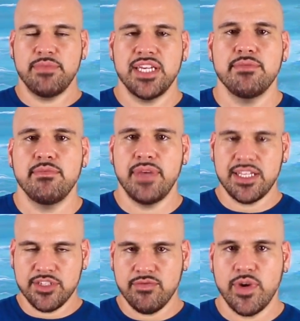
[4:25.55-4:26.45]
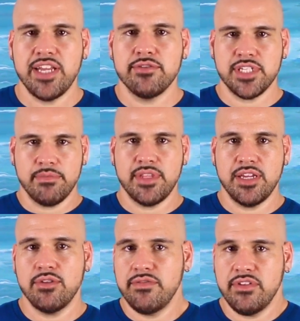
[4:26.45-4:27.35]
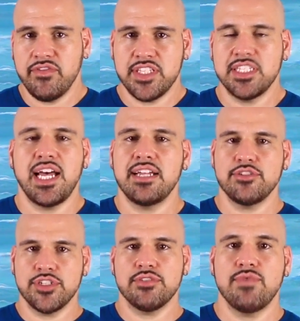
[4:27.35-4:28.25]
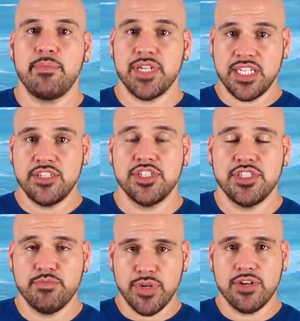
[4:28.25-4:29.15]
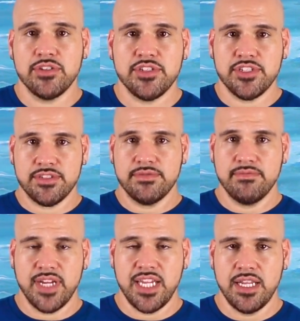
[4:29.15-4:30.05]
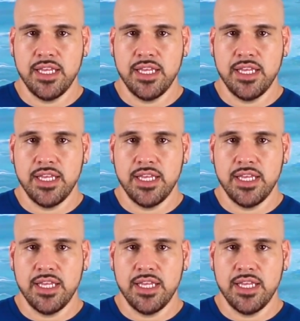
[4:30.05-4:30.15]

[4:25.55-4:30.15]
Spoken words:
big amounts of weight or something, or even if it's not, just repetitions, bursts, right?